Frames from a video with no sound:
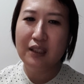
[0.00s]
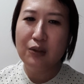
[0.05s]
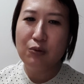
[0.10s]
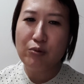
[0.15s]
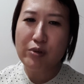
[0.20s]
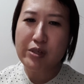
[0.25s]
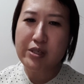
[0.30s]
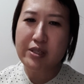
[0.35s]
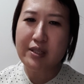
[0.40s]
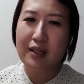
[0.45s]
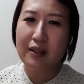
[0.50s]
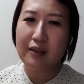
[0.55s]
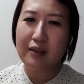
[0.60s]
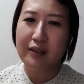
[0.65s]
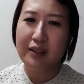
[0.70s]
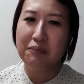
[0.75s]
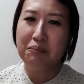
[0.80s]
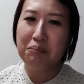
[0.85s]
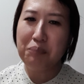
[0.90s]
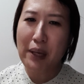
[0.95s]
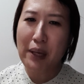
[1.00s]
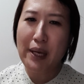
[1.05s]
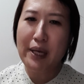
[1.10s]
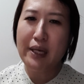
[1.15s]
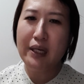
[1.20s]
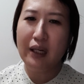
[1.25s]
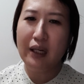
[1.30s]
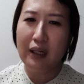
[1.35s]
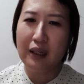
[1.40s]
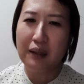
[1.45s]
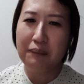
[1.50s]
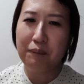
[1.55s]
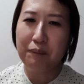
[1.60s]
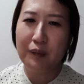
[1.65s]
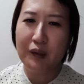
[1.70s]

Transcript: result in paying a